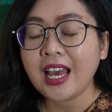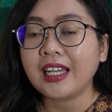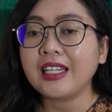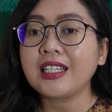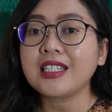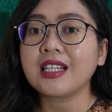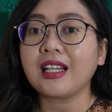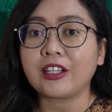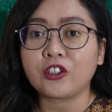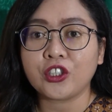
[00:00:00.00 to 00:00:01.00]
This
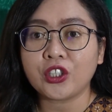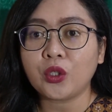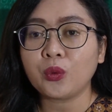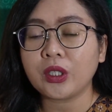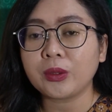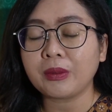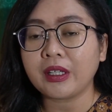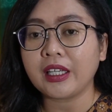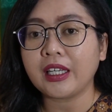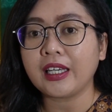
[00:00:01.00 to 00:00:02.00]
lecture will
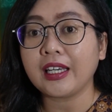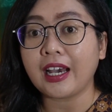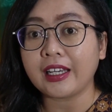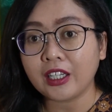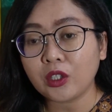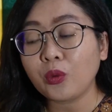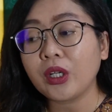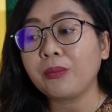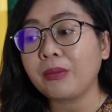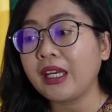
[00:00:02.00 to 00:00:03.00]
be guided
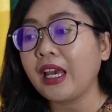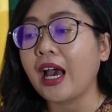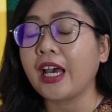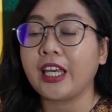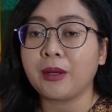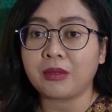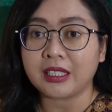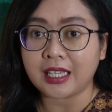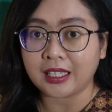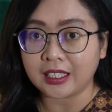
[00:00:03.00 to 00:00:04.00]
with me. I am
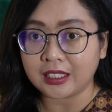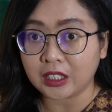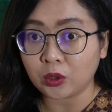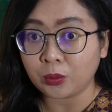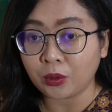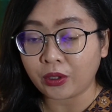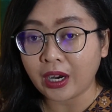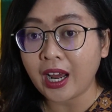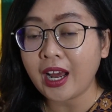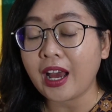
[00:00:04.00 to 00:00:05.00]
Risanti
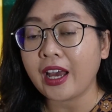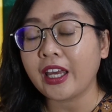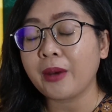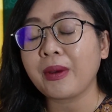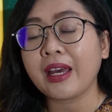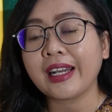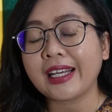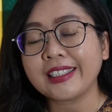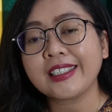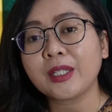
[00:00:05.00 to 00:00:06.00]
Situmorang. I am an
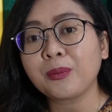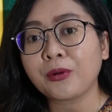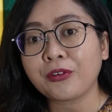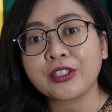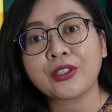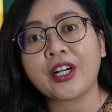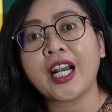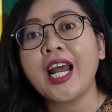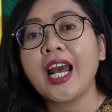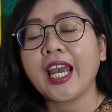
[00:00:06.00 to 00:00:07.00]
assistant professor
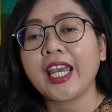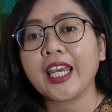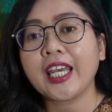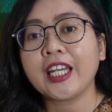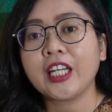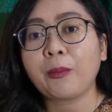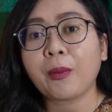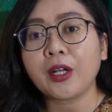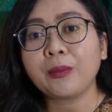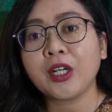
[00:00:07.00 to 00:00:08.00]
in
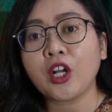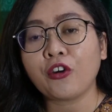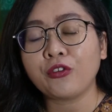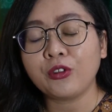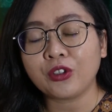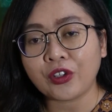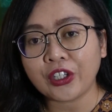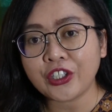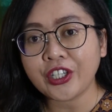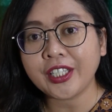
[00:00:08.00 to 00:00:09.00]
Department of
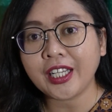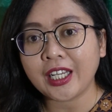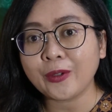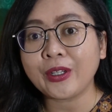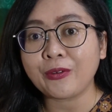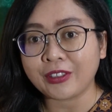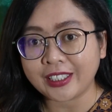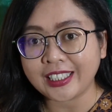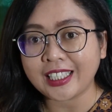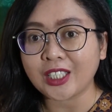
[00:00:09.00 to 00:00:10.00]
Nutrition in
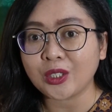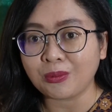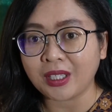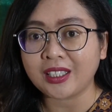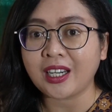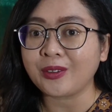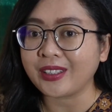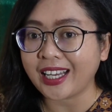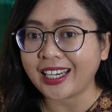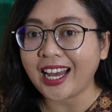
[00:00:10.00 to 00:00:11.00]
Universitas Sumatera
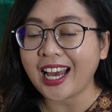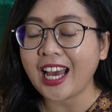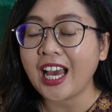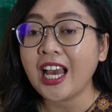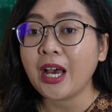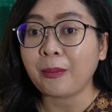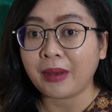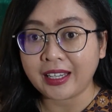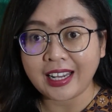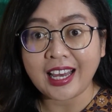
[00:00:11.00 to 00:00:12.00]
Utara,
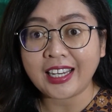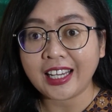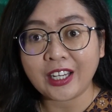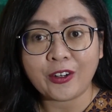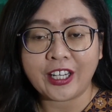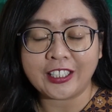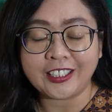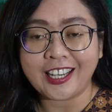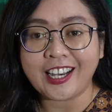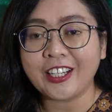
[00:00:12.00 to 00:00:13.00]
Medan,
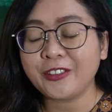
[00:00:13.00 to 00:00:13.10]
Indonesia.